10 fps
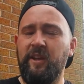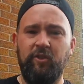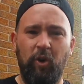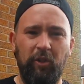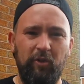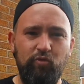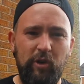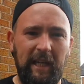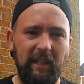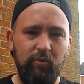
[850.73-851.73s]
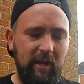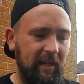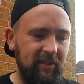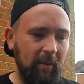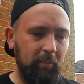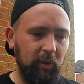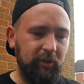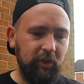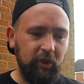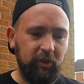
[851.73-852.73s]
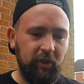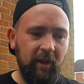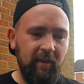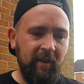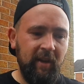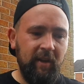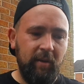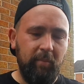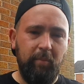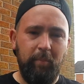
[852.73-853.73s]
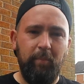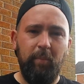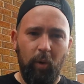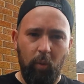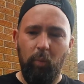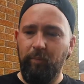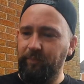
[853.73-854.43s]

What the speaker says: so they're really simple to just put